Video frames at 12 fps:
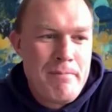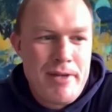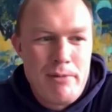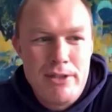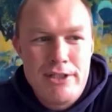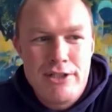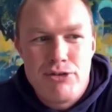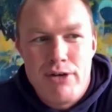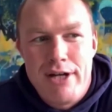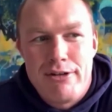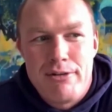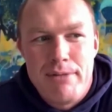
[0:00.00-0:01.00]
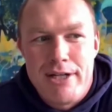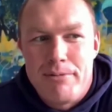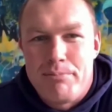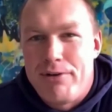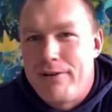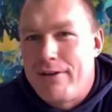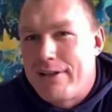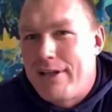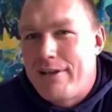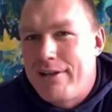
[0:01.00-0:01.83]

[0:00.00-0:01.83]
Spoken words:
and we're just trying to make a product that,